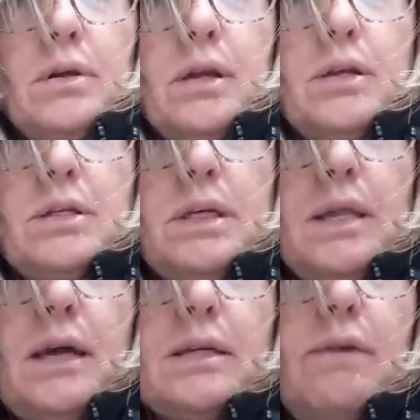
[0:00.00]
Can you see
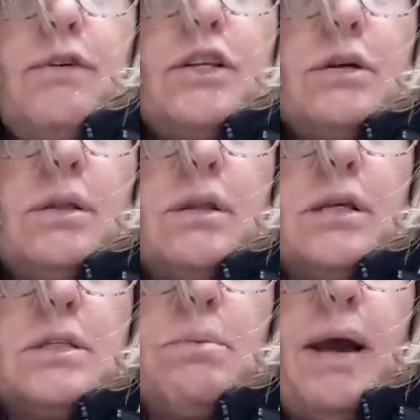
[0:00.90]
that? If you do it
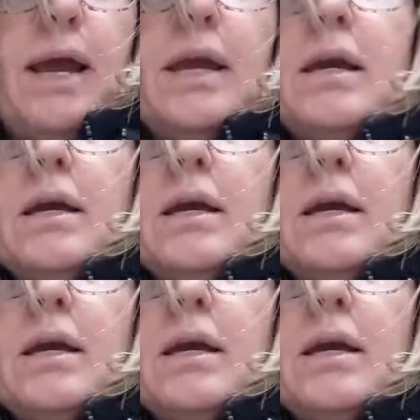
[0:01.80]
this way,